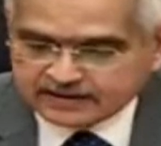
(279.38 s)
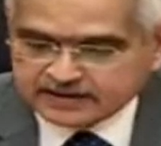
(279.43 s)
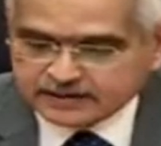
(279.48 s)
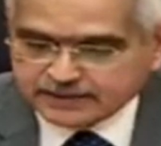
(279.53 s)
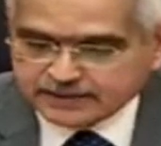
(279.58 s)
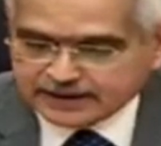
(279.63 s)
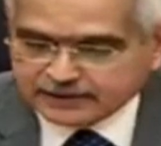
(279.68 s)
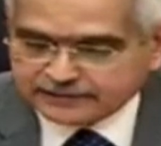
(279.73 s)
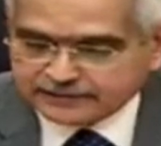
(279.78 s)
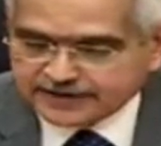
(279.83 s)

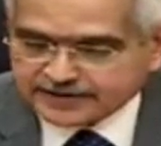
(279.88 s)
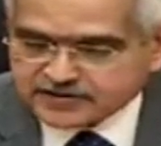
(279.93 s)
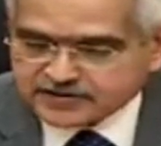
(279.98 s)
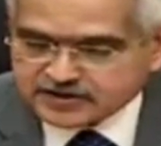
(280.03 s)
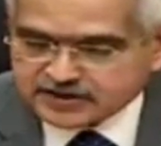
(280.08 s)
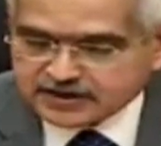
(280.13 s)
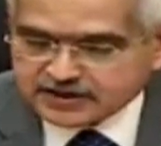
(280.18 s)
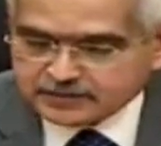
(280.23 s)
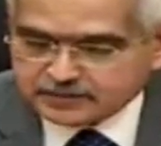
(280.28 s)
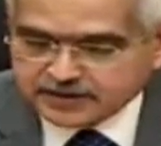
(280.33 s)
the
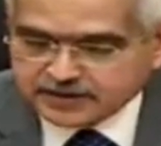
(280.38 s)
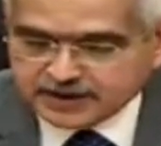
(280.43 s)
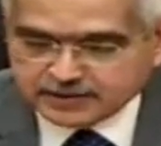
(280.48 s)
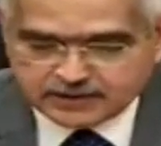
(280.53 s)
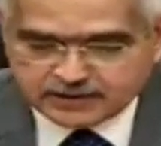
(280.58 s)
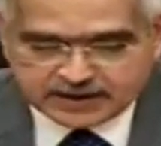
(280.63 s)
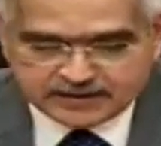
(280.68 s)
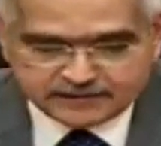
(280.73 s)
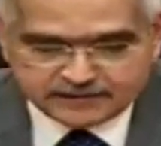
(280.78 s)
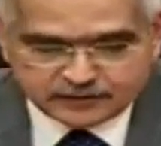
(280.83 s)
manufacturing
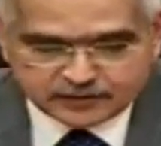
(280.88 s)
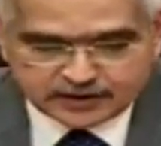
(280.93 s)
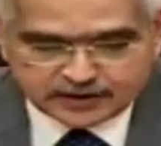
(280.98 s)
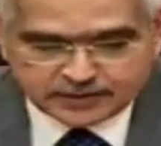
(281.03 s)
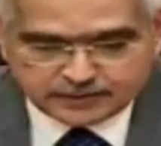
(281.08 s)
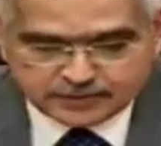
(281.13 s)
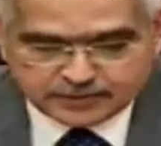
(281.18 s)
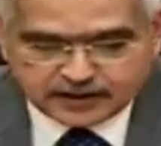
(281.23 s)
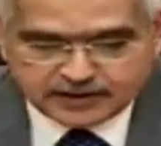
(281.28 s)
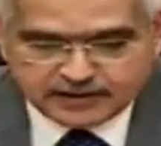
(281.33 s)
PMI
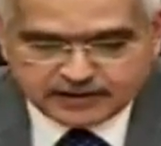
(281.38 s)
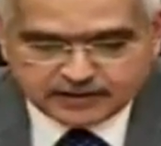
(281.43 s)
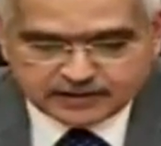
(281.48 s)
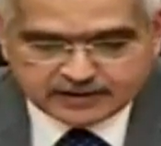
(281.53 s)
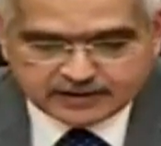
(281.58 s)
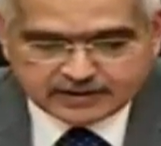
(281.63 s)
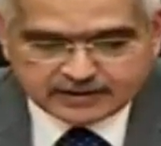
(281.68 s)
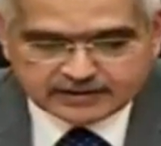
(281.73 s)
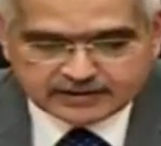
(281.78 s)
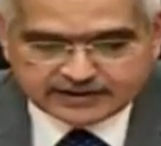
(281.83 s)
for April
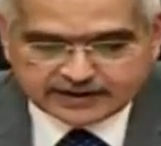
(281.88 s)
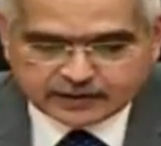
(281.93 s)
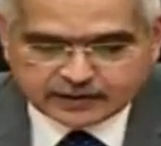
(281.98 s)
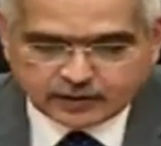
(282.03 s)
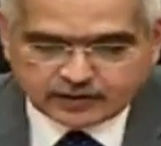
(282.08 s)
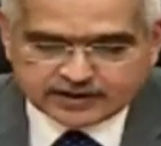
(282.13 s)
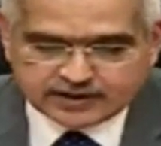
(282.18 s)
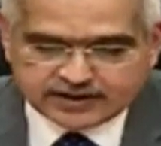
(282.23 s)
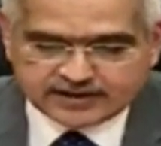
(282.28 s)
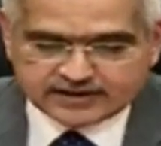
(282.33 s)

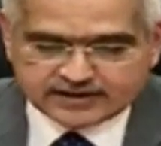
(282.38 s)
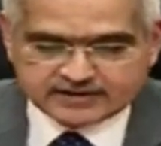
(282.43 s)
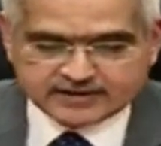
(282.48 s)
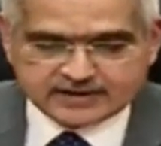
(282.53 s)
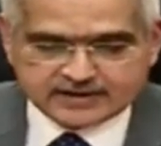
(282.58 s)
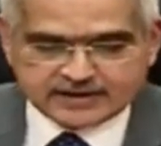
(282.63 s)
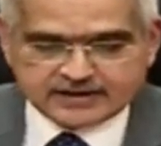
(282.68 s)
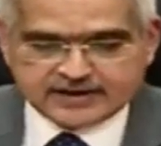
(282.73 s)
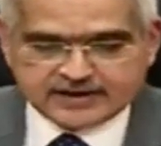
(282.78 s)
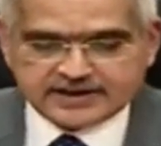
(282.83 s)
recorded
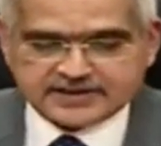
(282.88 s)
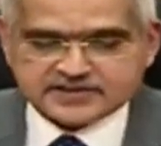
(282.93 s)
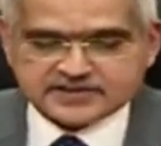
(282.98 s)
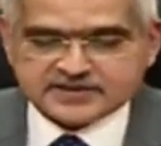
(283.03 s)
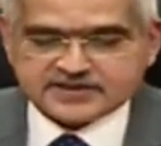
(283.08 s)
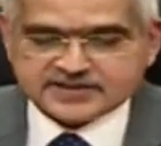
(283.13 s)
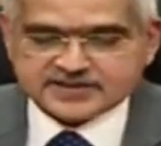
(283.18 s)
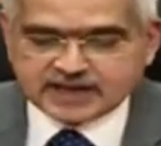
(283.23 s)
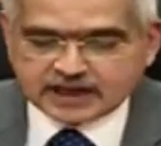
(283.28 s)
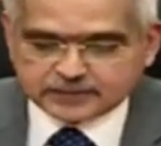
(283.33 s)

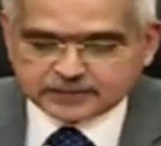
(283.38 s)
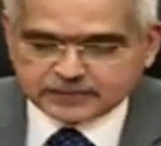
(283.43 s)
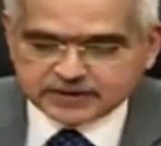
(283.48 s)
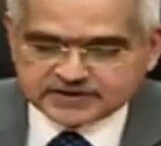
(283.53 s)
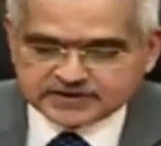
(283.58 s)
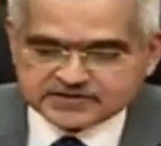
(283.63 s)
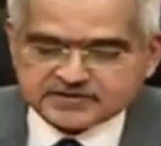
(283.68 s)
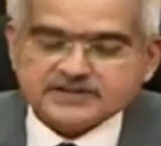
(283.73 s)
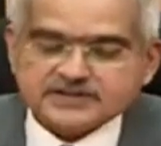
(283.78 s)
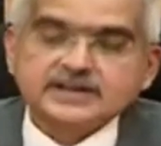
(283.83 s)
its
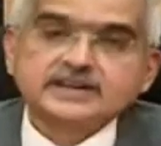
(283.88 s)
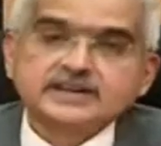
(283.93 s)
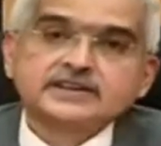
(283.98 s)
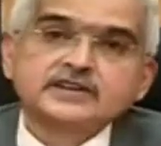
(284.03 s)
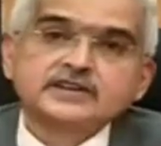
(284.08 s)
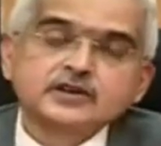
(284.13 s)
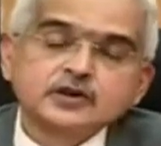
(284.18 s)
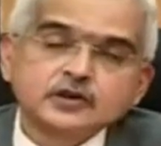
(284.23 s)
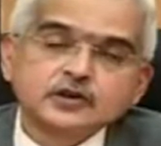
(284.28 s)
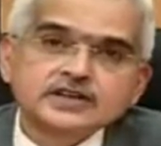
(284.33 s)
sharpest
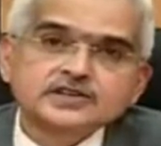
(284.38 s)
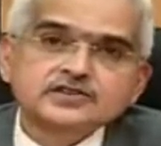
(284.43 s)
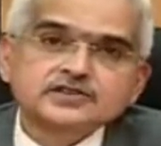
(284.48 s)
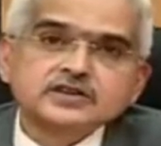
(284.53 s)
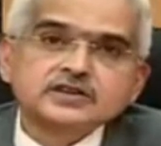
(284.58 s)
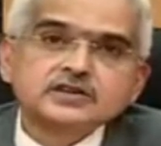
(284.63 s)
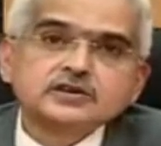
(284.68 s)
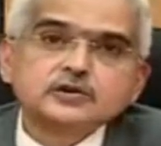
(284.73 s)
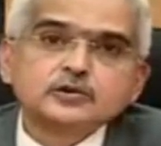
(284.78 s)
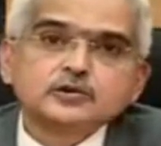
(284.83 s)

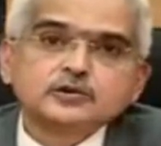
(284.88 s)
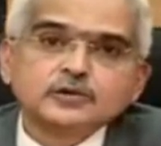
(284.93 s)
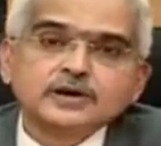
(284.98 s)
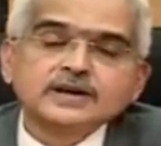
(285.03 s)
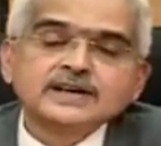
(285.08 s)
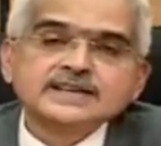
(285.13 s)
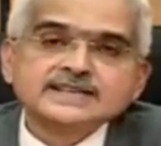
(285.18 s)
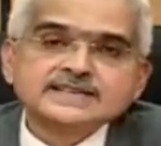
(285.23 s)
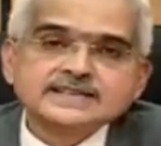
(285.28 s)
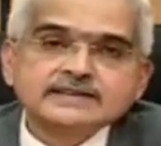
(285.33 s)
deterioration to
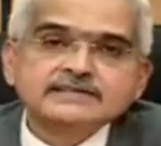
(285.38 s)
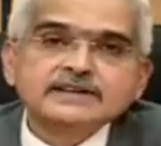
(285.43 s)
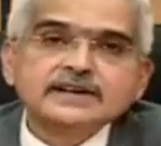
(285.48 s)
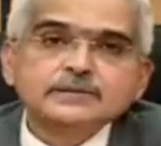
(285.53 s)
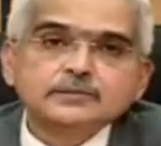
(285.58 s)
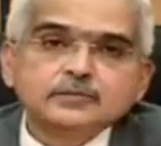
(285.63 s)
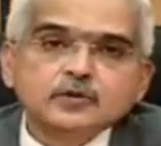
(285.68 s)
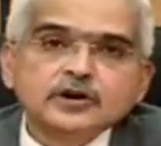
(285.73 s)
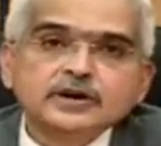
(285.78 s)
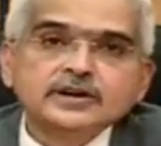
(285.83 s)

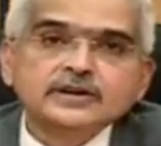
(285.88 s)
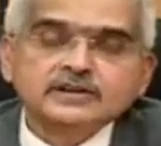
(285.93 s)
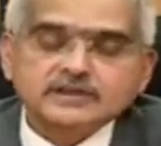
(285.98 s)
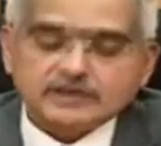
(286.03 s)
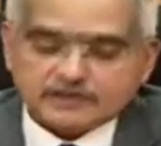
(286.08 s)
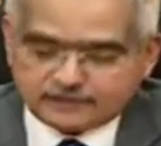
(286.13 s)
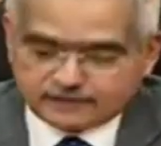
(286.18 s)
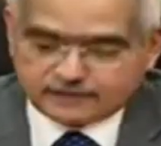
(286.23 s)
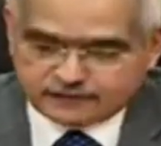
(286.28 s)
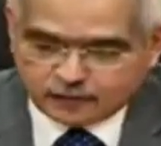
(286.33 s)

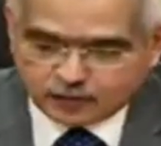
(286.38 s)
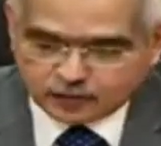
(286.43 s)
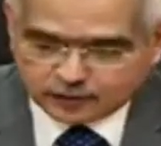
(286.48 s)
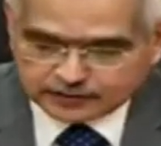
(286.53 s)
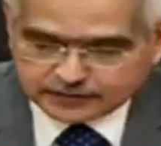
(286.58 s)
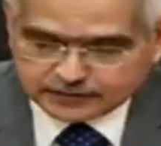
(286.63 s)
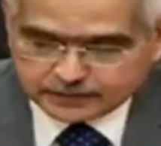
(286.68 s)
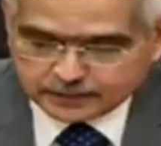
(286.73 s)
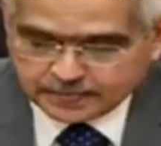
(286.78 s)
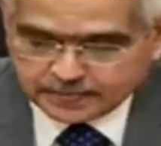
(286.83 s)

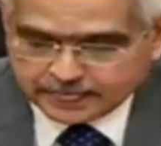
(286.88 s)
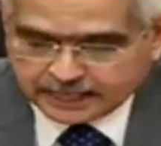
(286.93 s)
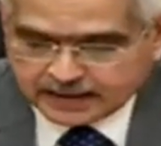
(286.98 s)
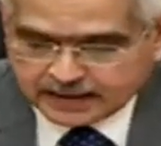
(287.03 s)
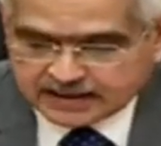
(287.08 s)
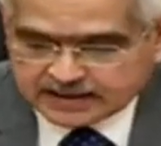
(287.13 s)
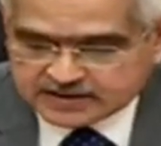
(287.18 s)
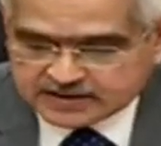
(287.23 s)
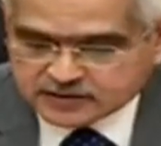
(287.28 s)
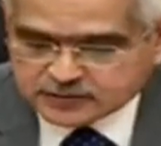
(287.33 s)
27.4,
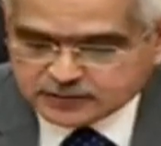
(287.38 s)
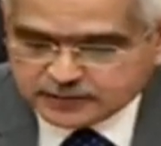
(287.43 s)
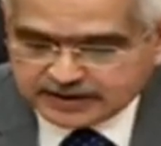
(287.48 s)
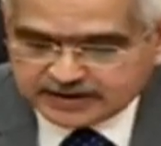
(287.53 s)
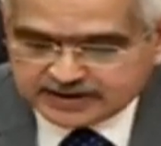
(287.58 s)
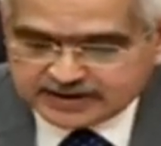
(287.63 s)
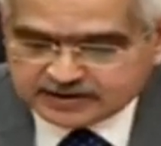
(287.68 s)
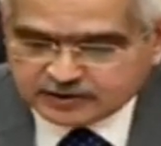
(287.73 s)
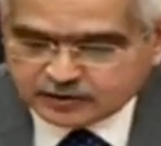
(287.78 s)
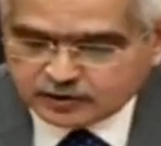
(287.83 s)

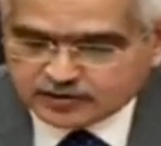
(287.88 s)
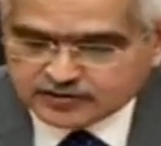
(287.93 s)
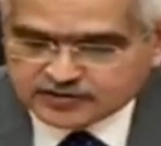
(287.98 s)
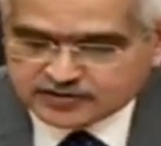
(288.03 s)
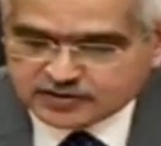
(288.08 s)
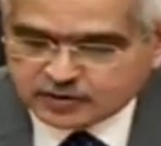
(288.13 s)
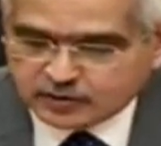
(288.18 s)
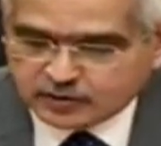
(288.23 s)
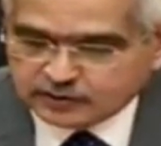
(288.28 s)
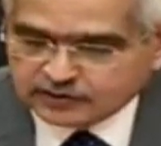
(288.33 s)
spread
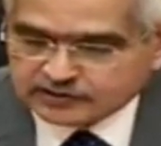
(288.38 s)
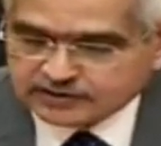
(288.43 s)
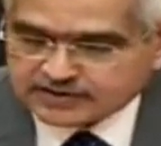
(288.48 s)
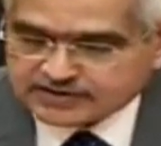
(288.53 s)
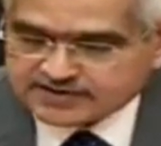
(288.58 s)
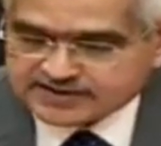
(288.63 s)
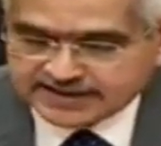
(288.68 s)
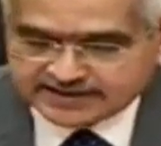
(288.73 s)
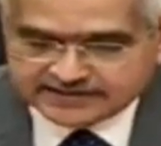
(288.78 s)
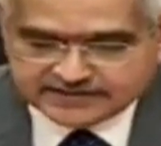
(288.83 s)
across all
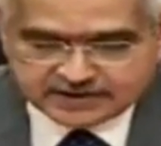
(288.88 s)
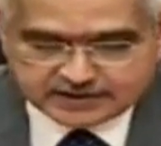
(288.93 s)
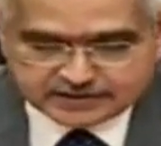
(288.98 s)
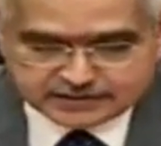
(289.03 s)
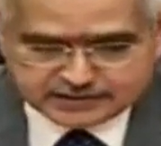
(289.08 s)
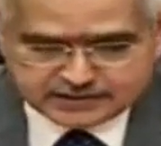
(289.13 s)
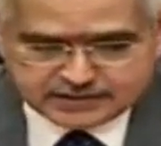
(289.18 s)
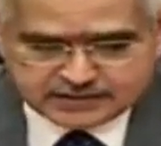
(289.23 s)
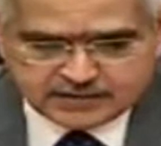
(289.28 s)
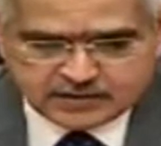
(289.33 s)

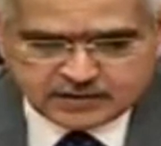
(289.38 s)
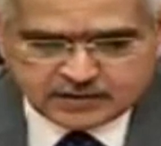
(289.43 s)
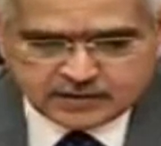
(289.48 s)
sectors.